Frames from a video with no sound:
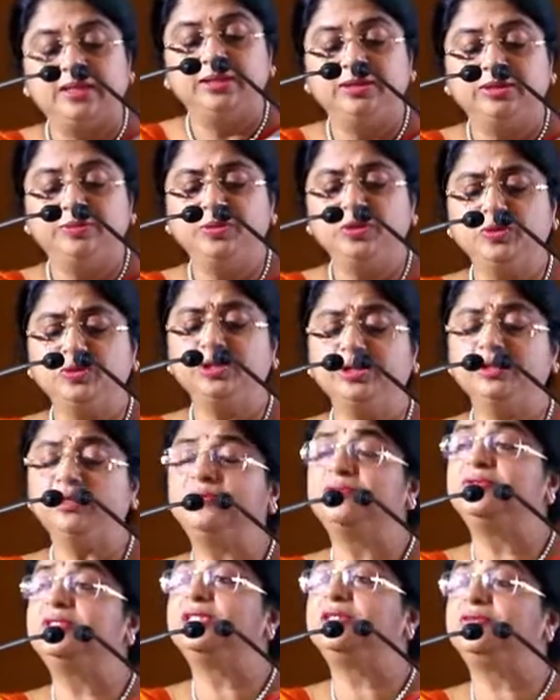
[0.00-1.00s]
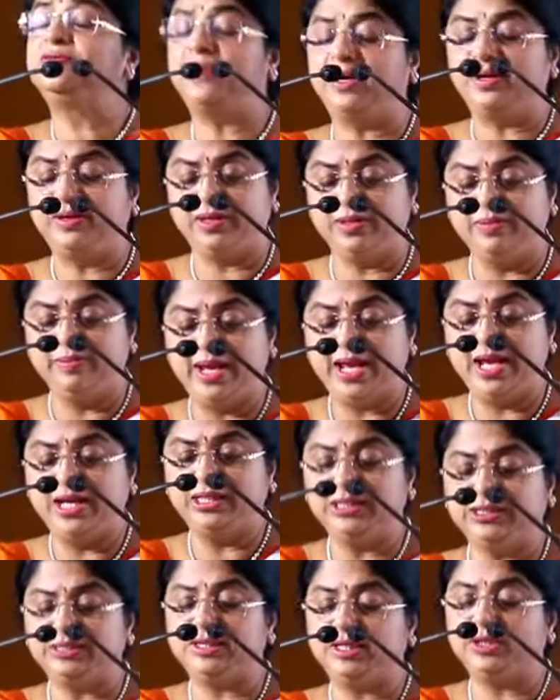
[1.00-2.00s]
The beauty of chit fund
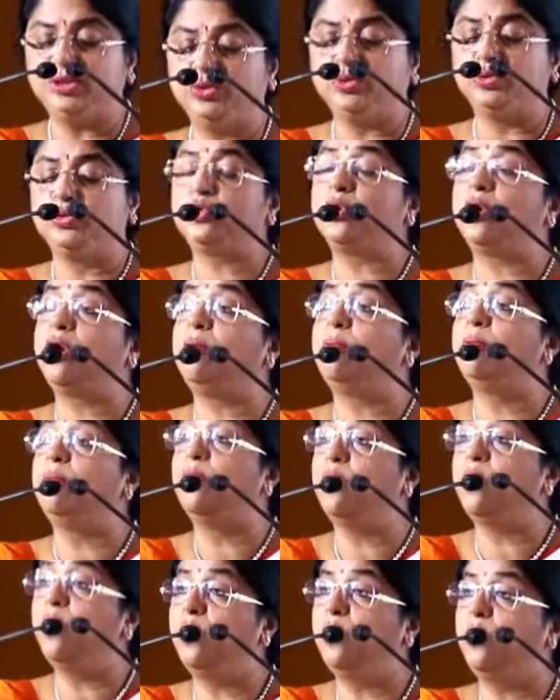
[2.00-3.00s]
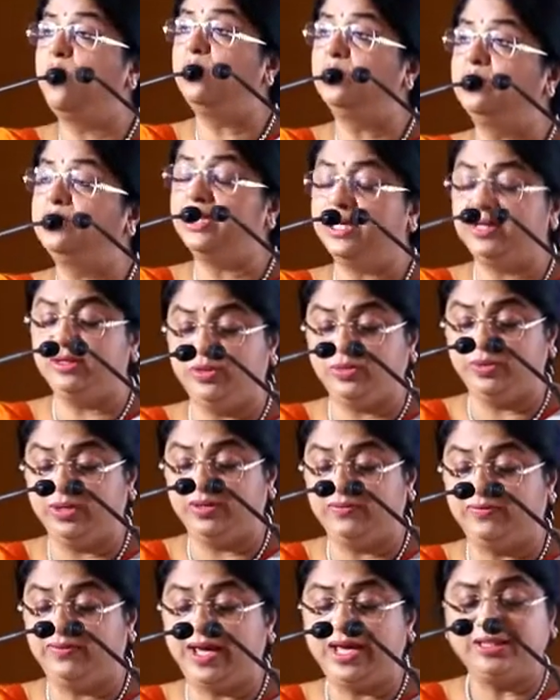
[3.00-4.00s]
remains that you draw more than you
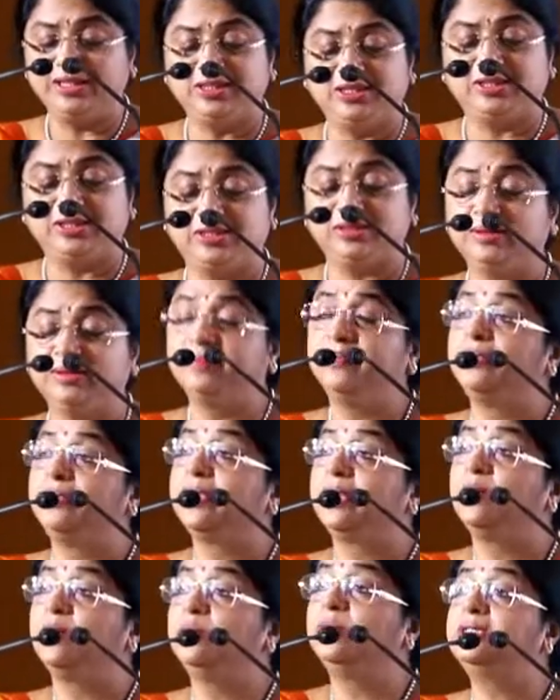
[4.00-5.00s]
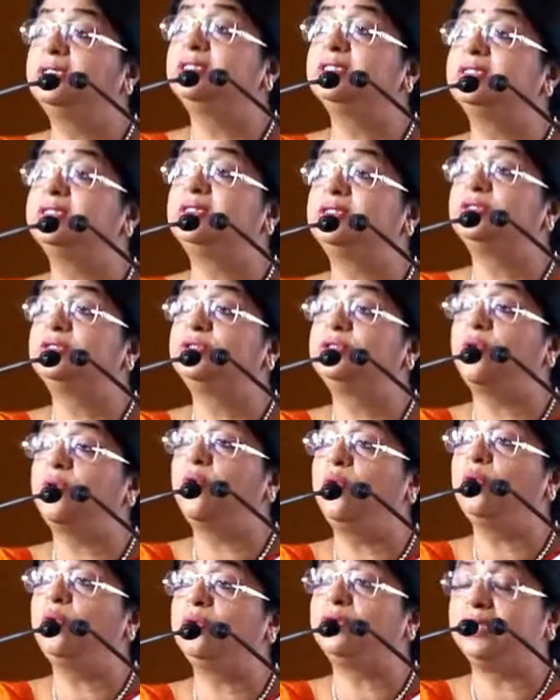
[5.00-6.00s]
invest, which is the
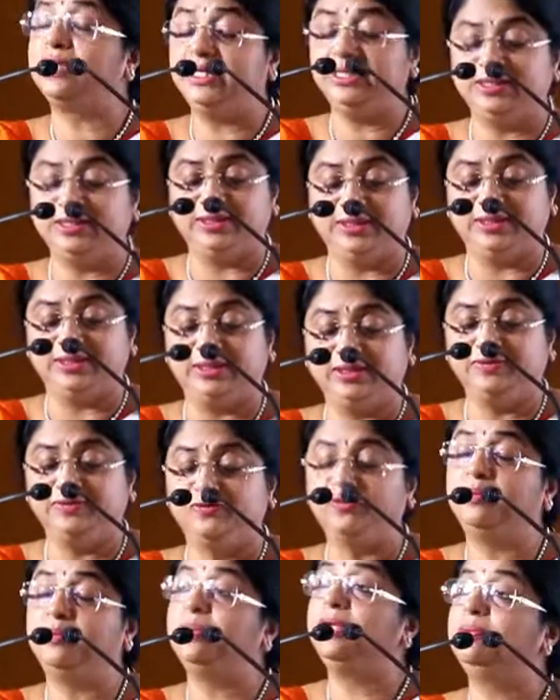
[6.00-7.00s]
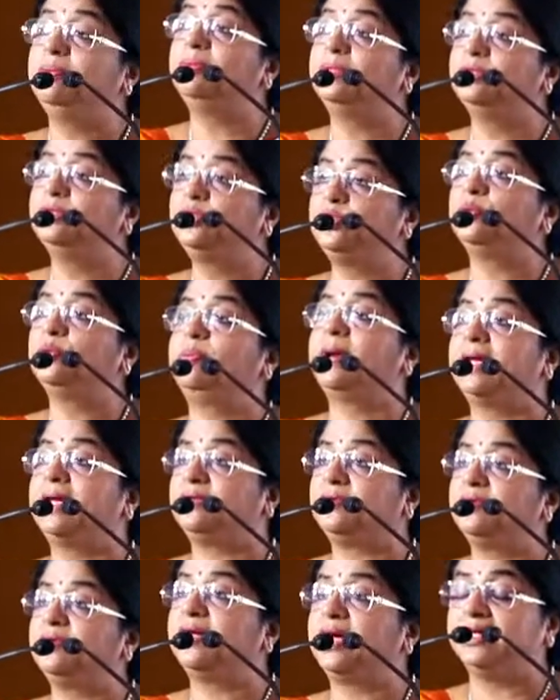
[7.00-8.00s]
sole reason for people to
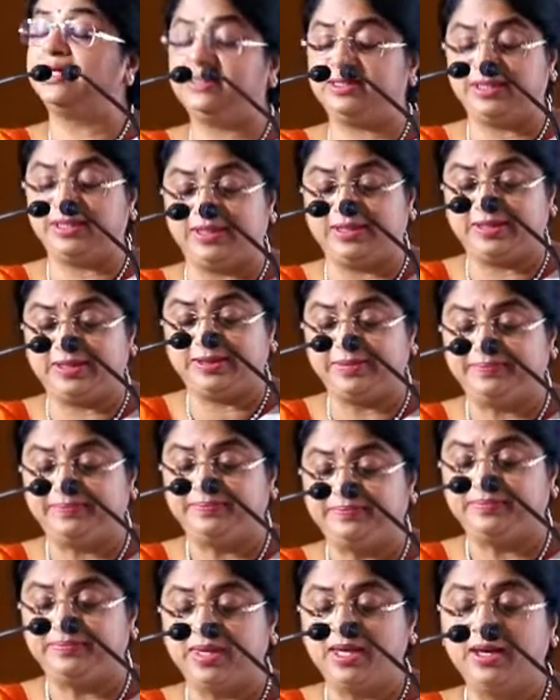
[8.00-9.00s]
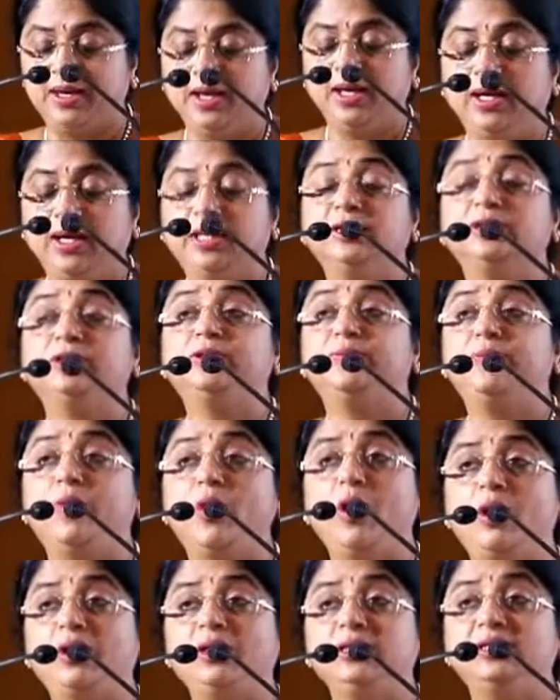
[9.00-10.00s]
patronize it.
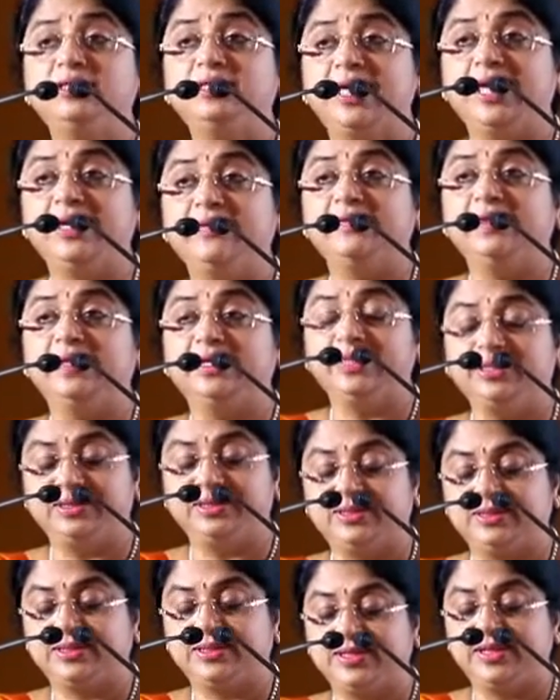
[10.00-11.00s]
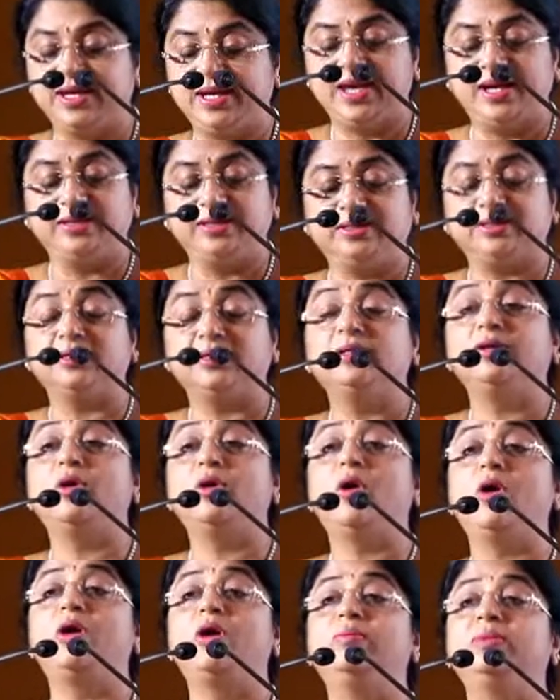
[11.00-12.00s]
Small savings create
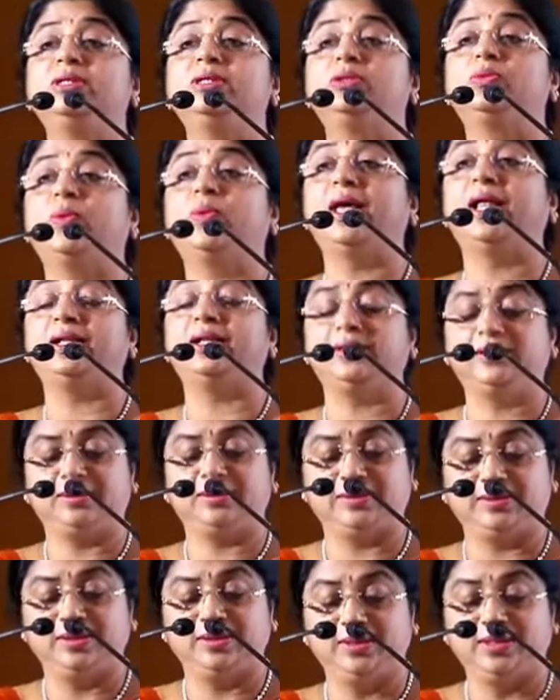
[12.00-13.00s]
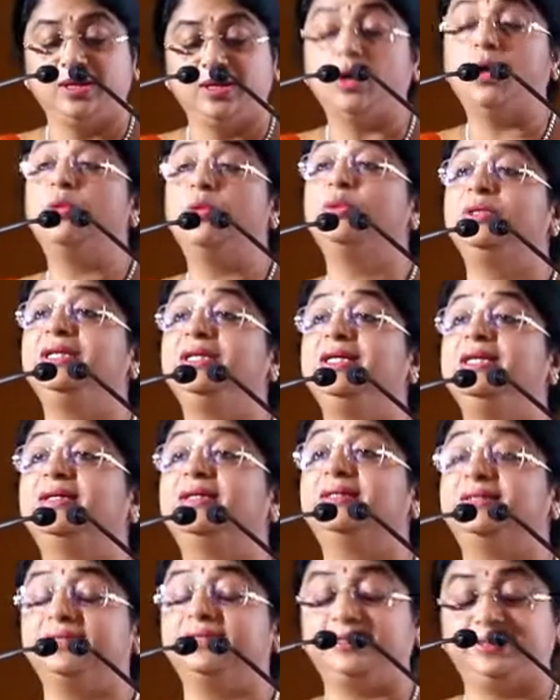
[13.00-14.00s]
enormous wealth over the
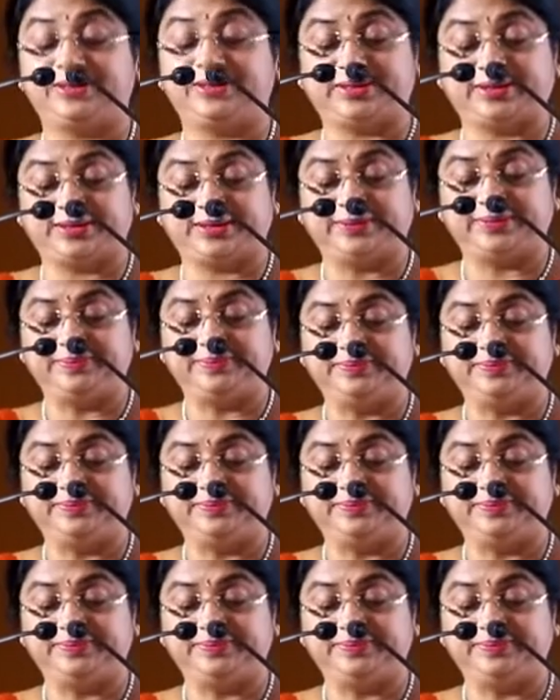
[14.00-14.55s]
years.